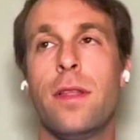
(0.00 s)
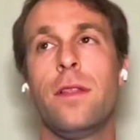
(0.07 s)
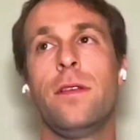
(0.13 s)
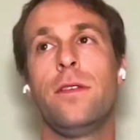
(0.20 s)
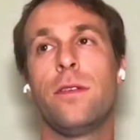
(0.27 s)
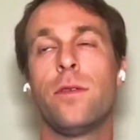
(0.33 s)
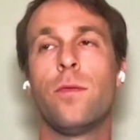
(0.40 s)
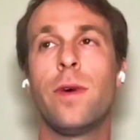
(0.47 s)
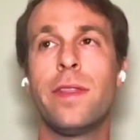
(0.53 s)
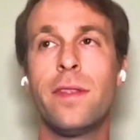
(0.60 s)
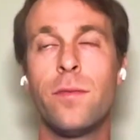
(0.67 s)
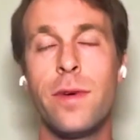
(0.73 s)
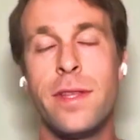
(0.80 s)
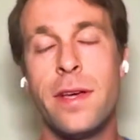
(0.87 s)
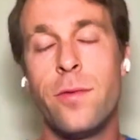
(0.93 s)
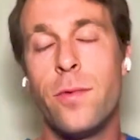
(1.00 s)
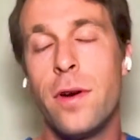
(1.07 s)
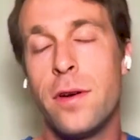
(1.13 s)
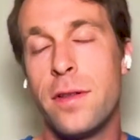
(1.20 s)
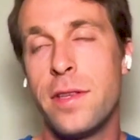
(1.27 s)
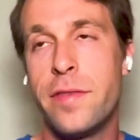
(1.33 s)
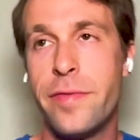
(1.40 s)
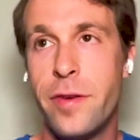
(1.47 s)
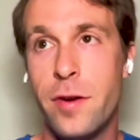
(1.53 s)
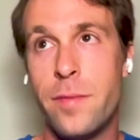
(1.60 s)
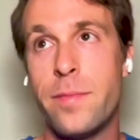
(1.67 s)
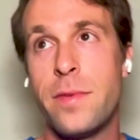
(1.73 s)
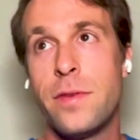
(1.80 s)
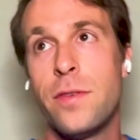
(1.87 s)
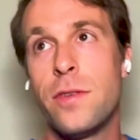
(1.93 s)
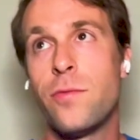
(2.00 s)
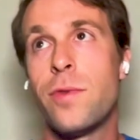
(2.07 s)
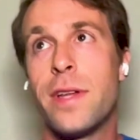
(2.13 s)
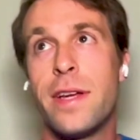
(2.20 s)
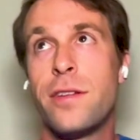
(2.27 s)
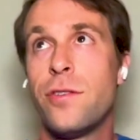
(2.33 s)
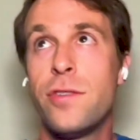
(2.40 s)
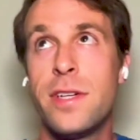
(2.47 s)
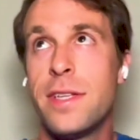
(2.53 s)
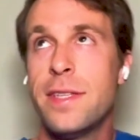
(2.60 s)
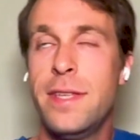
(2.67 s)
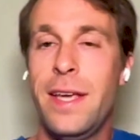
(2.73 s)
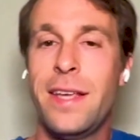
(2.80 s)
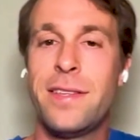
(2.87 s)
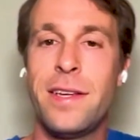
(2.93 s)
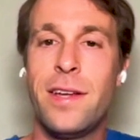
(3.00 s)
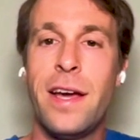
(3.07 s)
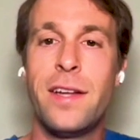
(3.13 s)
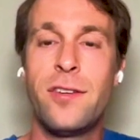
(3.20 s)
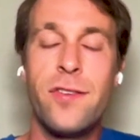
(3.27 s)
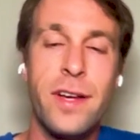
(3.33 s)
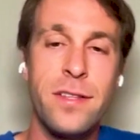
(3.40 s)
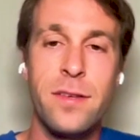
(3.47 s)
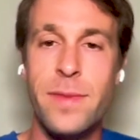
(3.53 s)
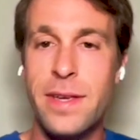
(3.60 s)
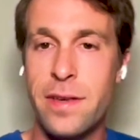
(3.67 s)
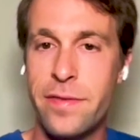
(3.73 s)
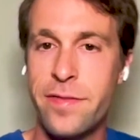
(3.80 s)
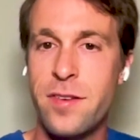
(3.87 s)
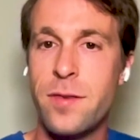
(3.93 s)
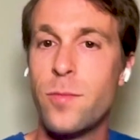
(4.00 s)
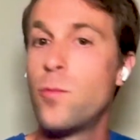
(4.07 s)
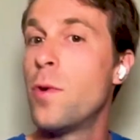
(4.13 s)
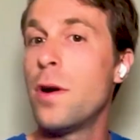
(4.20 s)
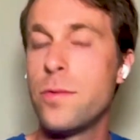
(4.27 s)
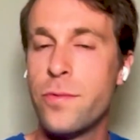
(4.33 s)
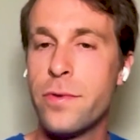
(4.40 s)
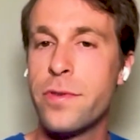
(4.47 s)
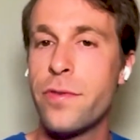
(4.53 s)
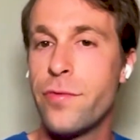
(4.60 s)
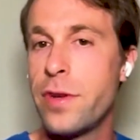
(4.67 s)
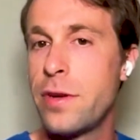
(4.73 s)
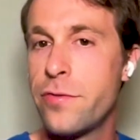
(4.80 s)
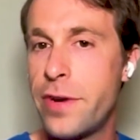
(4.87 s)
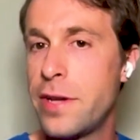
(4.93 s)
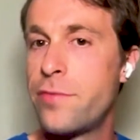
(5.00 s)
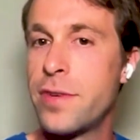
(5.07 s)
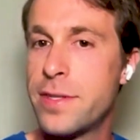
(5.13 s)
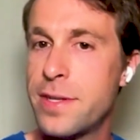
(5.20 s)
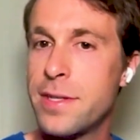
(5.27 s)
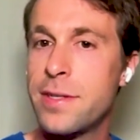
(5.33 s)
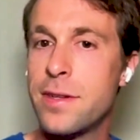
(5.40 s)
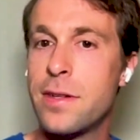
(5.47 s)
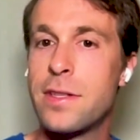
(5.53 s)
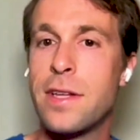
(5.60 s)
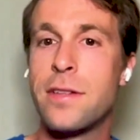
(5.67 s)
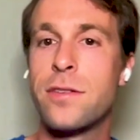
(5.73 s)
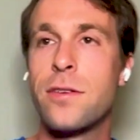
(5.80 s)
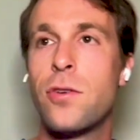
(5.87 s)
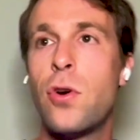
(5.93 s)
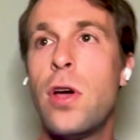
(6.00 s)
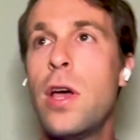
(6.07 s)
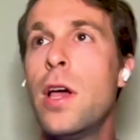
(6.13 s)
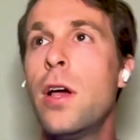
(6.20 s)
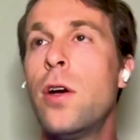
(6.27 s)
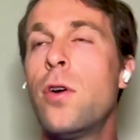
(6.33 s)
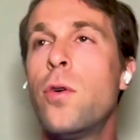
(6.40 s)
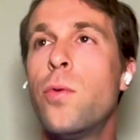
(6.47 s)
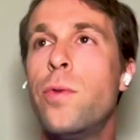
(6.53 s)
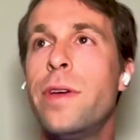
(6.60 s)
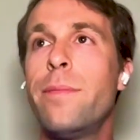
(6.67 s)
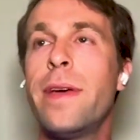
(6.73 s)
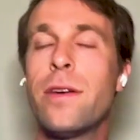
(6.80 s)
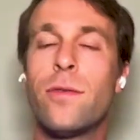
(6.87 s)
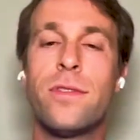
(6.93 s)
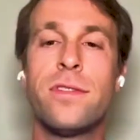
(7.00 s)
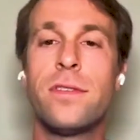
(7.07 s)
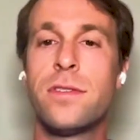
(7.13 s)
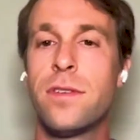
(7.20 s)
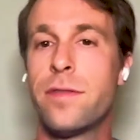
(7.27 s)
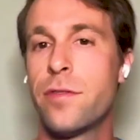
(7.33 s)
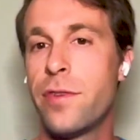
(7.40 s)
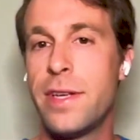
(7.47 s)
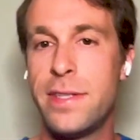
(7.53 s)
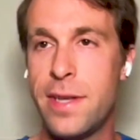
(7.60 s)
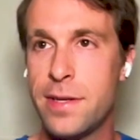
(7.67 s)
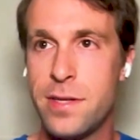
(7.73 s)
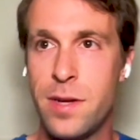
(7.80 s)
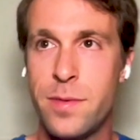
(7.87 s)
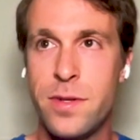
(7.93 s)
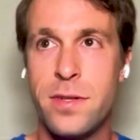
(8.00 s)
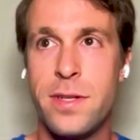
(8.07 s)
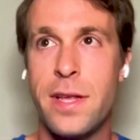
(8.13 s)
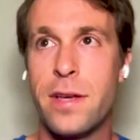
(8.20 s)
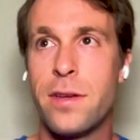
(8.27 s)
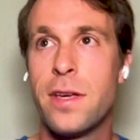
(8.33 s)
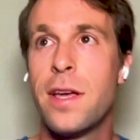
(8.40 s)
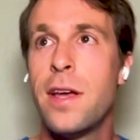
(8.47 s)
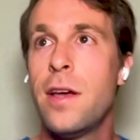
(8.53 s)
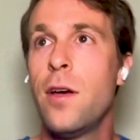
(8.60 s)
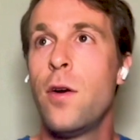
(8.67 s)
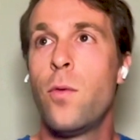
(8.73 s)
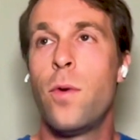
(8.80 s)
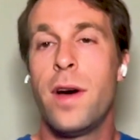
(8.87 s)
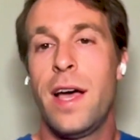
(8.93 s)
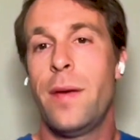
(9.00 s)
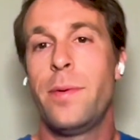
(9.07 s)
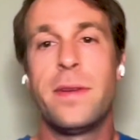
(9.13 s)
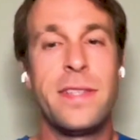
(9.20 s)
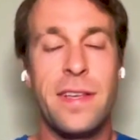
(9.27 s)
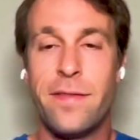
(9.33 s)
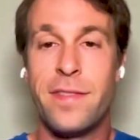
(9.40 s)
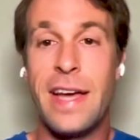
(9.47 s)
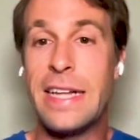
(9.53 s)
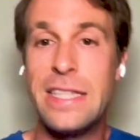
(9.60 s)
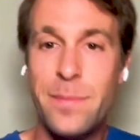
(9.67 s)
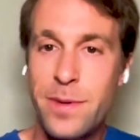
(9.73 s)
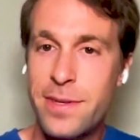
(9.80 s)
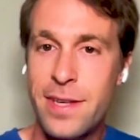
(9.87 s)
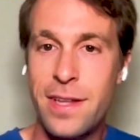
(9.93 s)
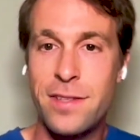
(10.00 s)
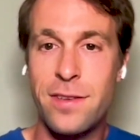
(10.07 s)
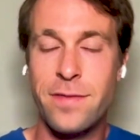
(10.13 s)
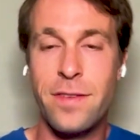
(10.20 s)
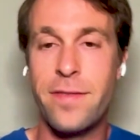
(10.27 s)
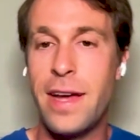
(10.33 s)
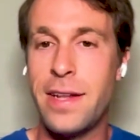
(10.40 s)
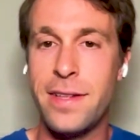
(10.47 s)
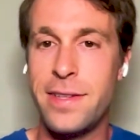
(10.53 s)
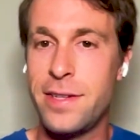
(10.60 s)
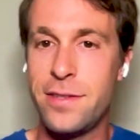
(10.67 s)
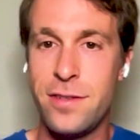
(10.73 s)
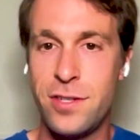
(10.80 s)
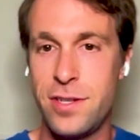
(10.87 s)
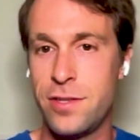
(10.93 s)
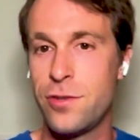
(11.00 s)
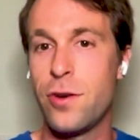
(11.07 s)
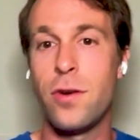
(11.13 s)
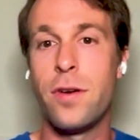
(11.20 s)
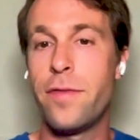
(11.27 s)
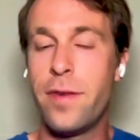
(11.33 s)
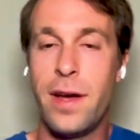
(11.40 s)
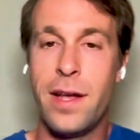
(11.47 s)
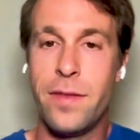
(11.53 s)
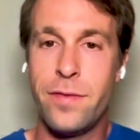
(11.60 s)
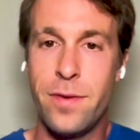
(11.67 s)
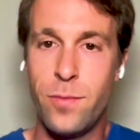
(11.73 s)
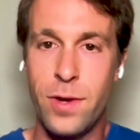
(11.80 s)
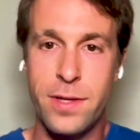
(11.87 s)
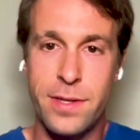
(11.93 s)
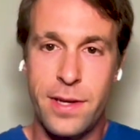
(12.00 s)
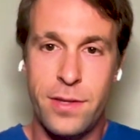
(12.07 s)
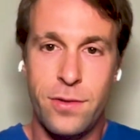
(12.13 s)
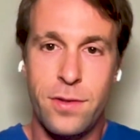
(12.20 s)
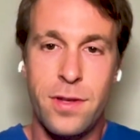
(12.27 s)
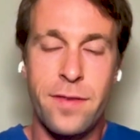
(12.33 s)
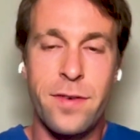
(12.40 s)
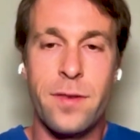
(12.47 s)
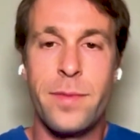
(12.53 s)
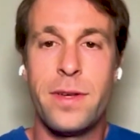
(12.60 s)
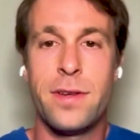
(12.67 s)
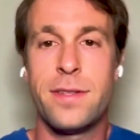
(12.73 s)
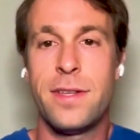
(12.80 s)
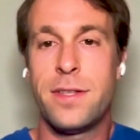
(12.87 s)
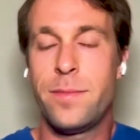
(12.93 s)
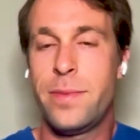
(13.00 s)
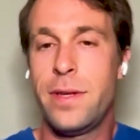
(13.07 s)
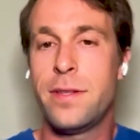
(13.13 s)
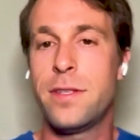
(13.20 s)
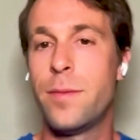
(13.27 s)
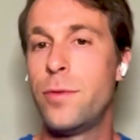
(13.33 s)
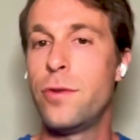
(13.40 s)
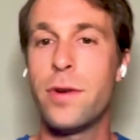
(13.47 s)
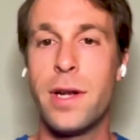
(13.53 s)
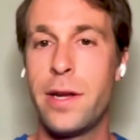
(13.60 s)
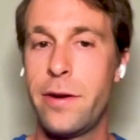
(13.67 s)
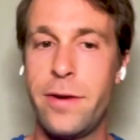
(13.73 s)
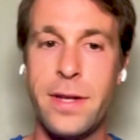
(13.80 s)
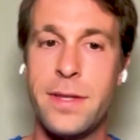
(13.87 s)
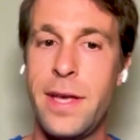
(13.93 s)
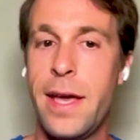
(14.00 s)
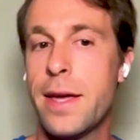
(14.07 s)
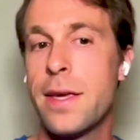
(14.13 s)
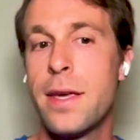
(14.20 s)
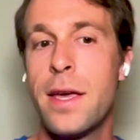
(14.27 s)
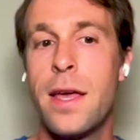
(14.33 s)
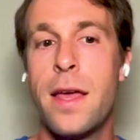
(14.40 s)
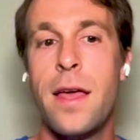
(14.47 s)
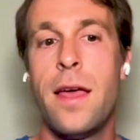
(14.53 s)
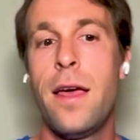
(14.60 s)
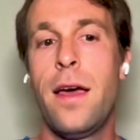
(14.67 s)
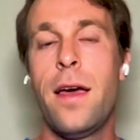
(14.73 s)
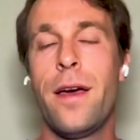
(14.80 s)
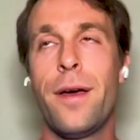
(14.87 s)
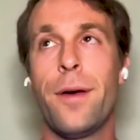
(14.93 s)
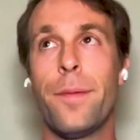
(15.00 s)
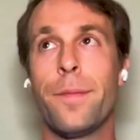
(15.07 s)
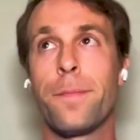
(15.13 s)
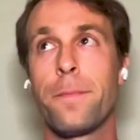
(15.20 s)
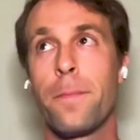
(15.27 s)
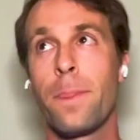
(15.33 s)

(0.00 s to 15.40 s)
You know, when when I work on Ethereum, you know what I usually say is I, I try to make Ethereum World War Three great resistant, and so we make all sorts of crazy assumptions like what happens if 90% of the validators just go offline from one day to another because there's been some nuclear attack um,